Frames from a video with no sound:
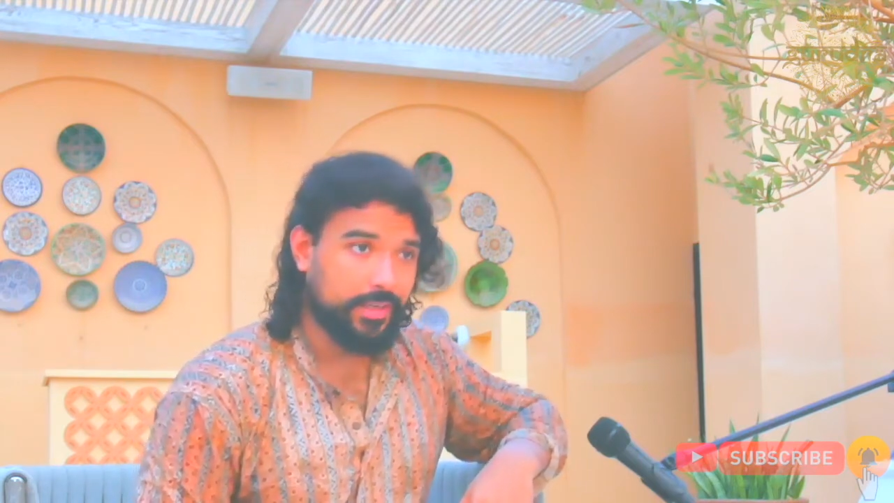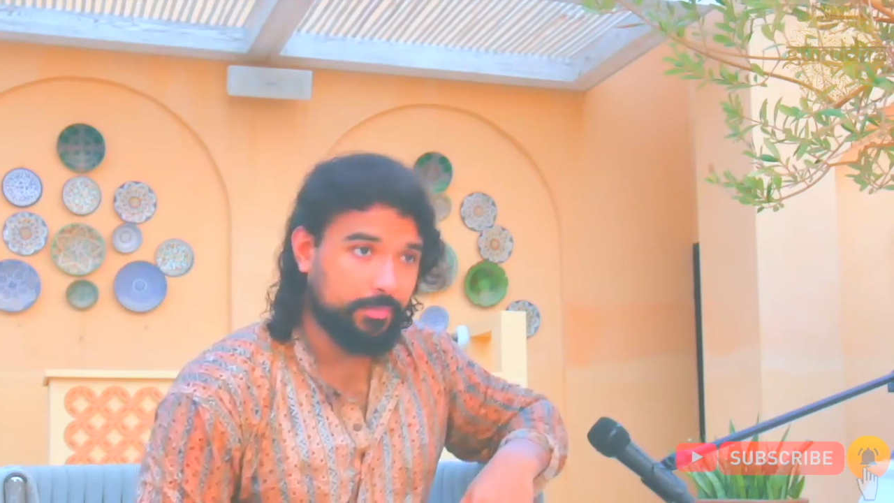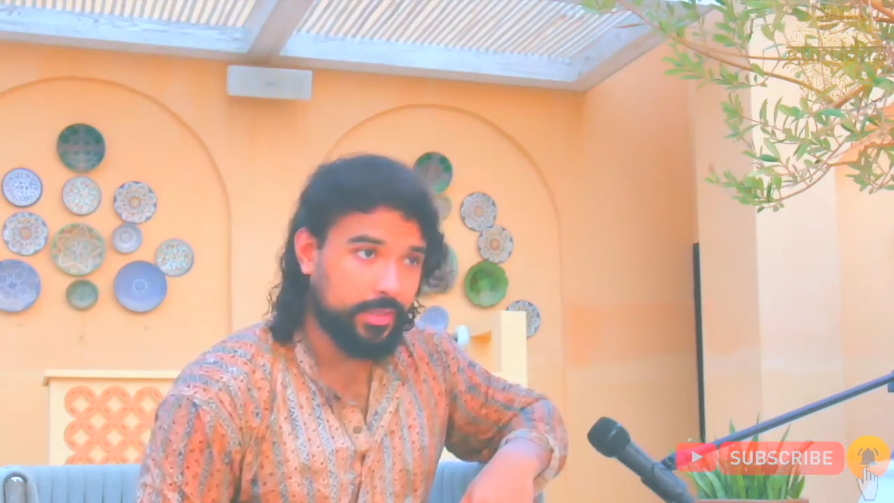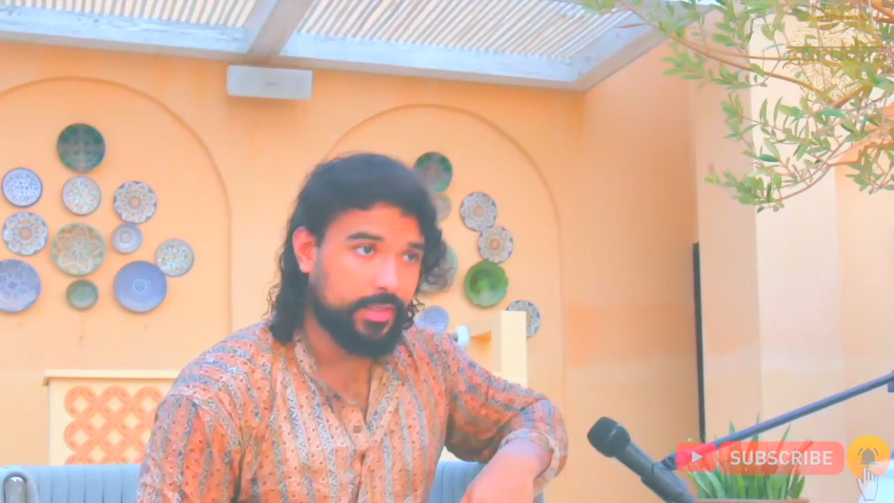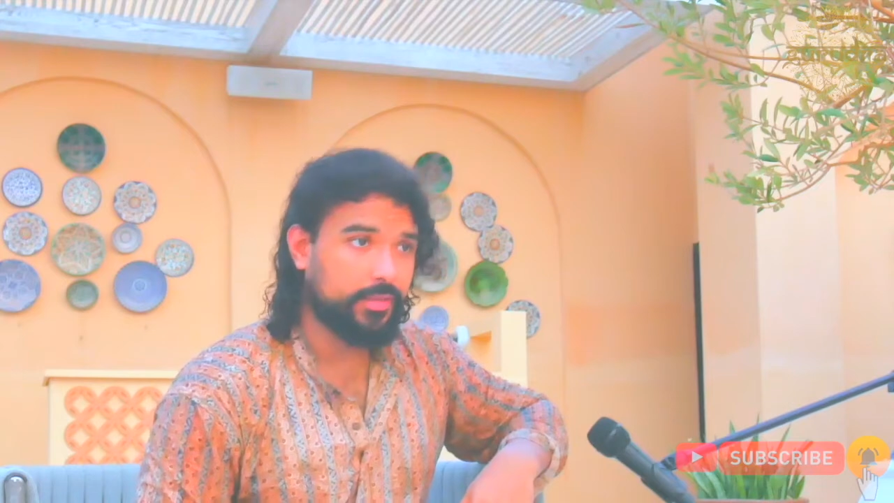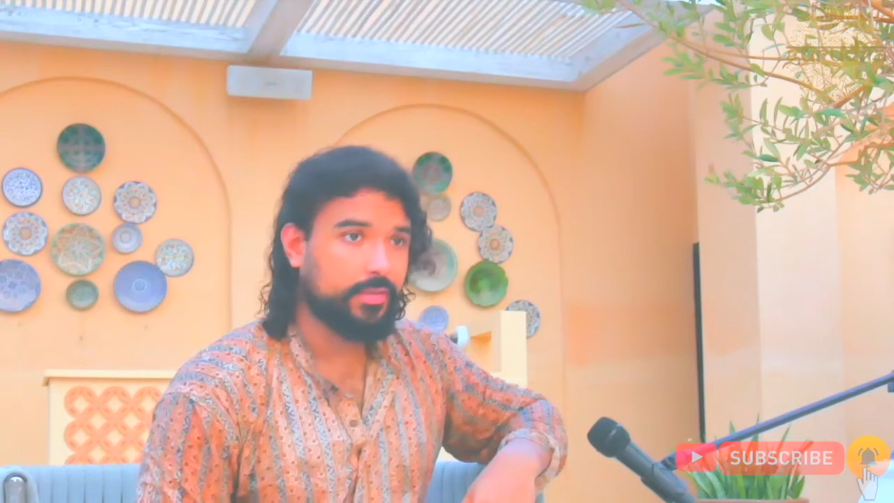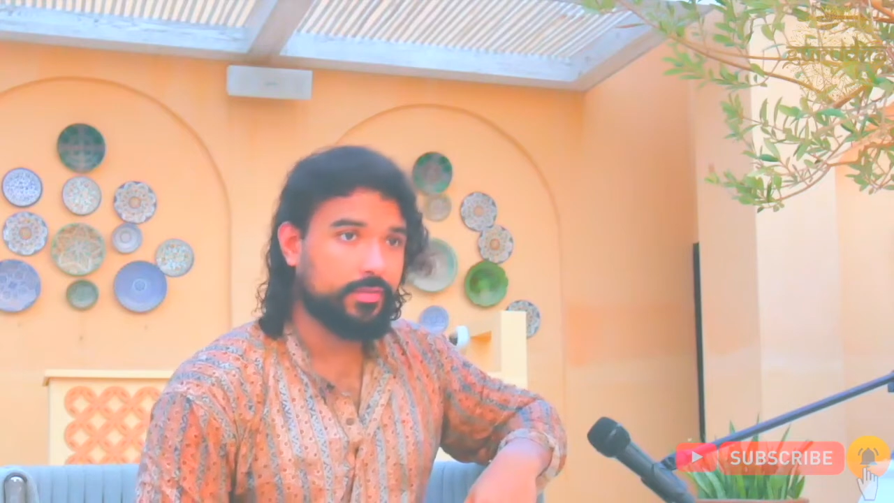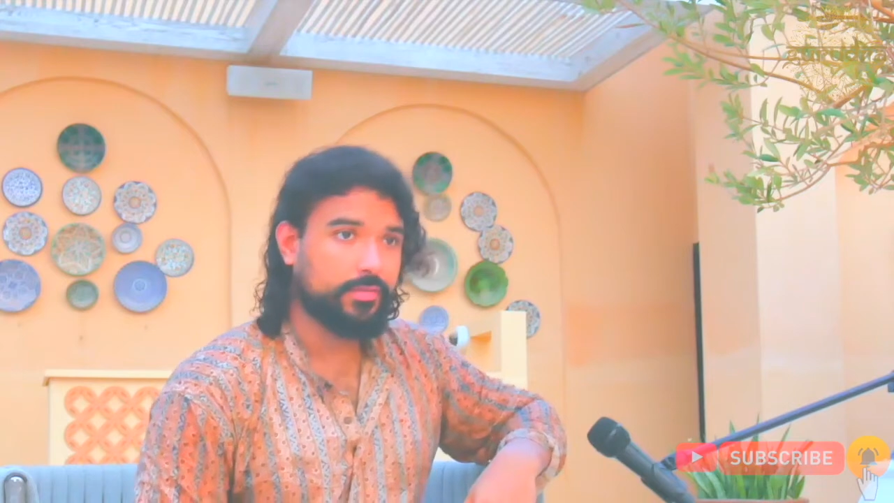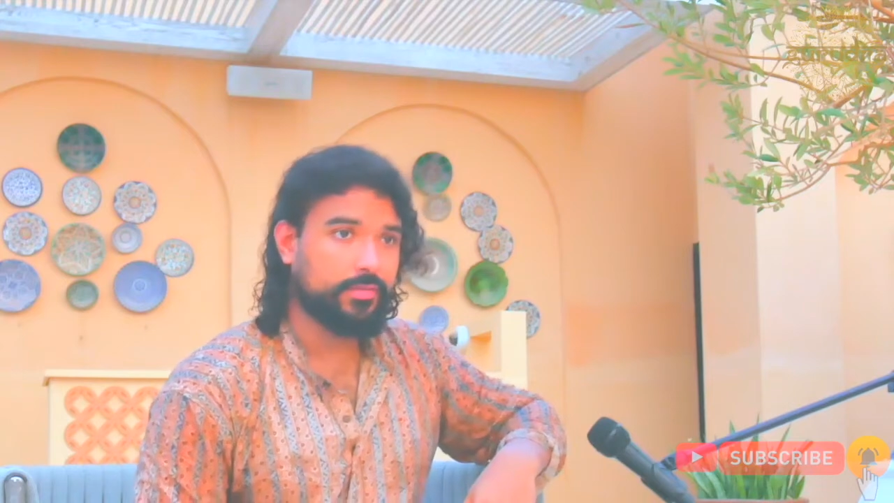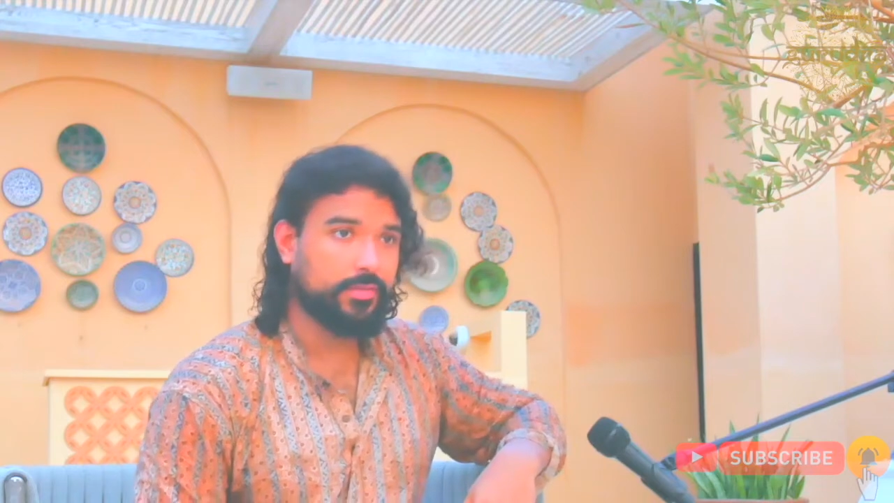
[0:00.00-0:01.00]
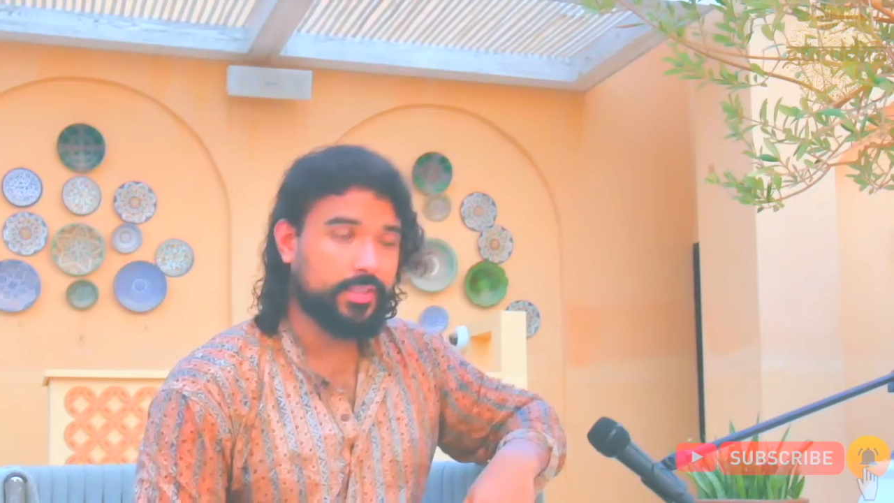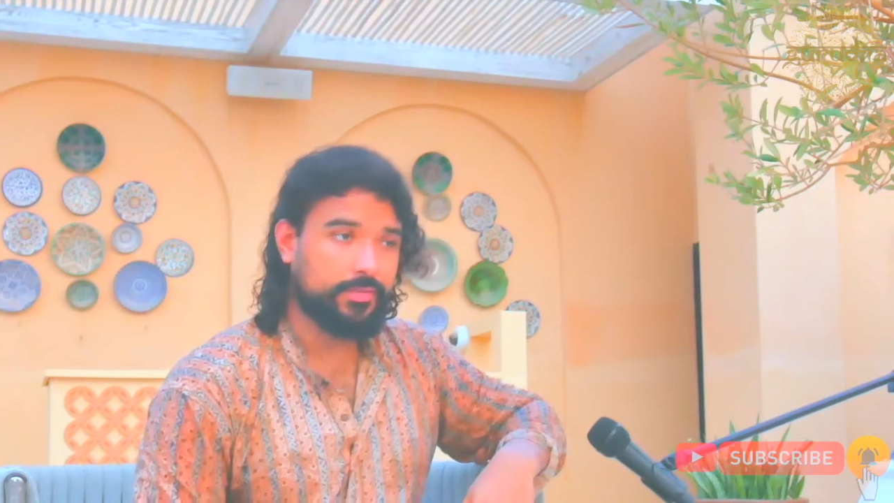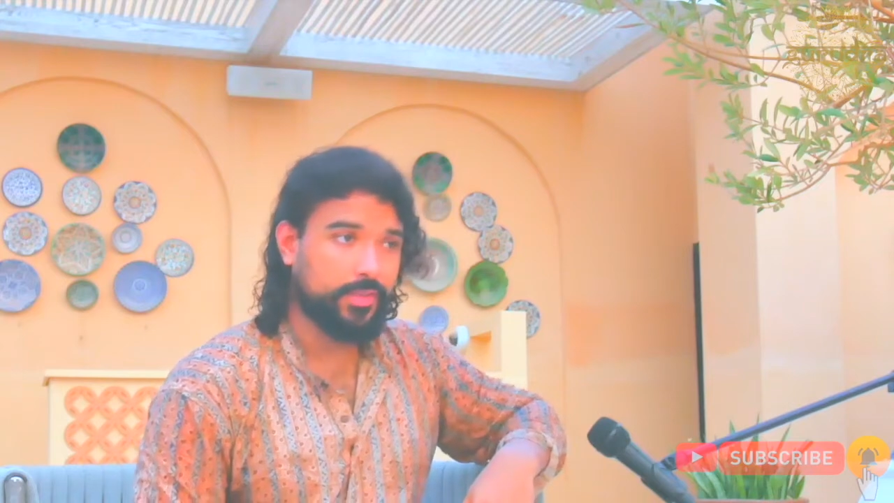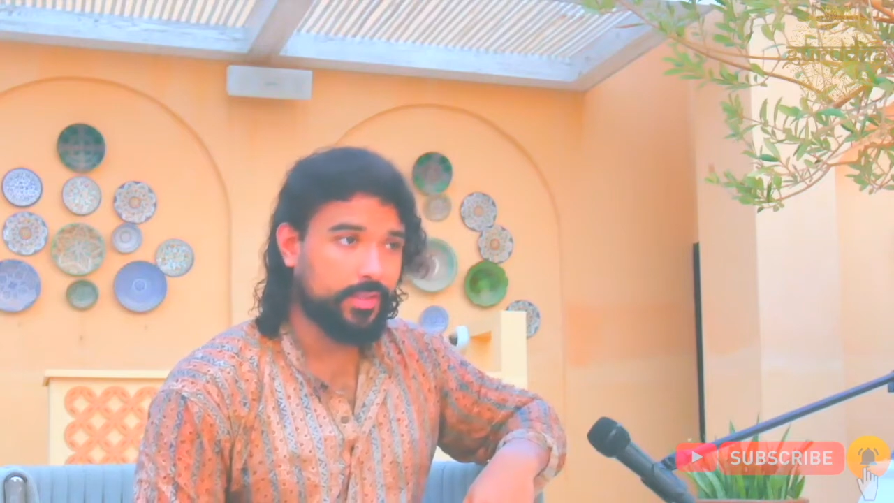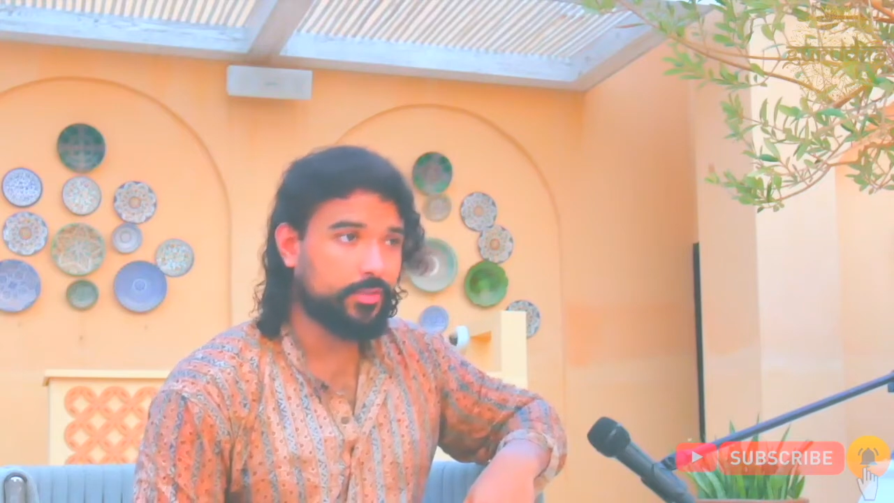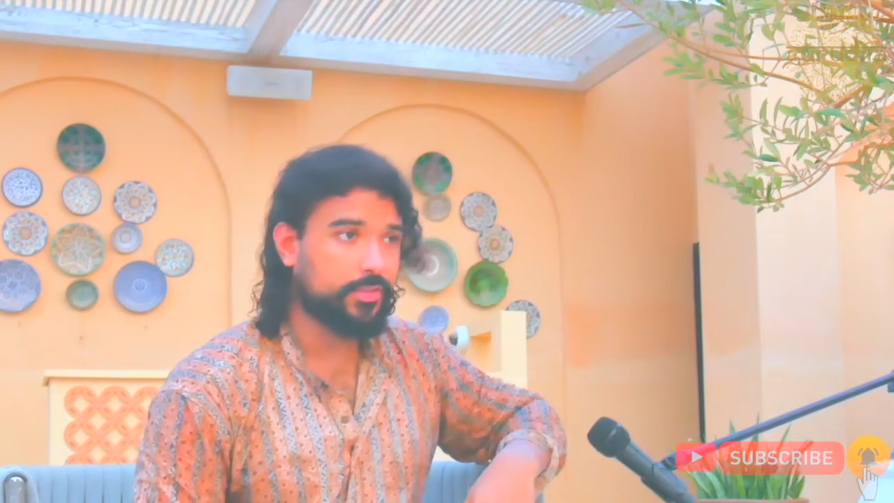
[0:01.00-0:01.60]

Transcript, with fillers: complete just within